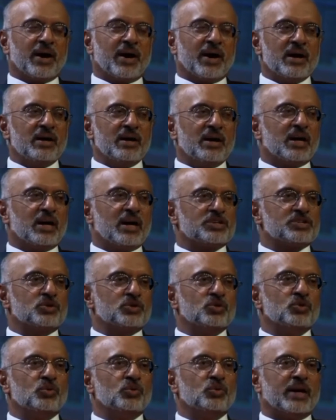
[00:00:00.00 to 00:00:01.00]
by and large,
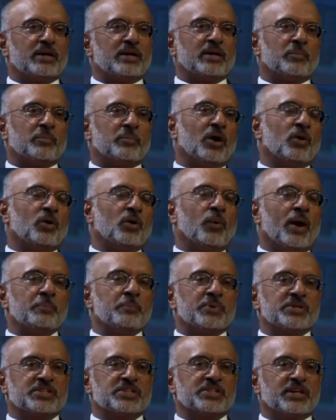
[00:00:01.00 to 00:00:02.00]
grew at about
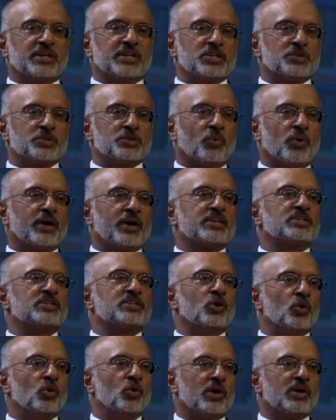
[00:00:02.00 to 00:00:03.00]
1 percentage
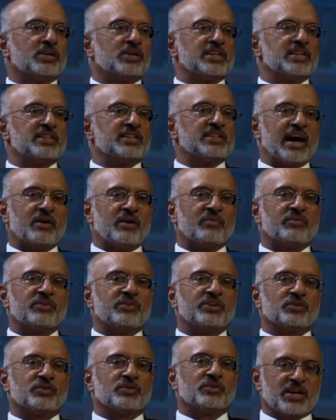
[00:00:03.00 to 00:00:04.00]
points lower than the
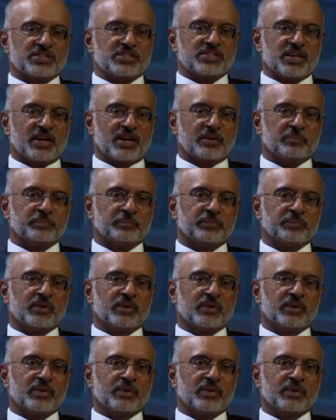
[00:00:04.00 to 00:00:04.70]
average of ASEAN.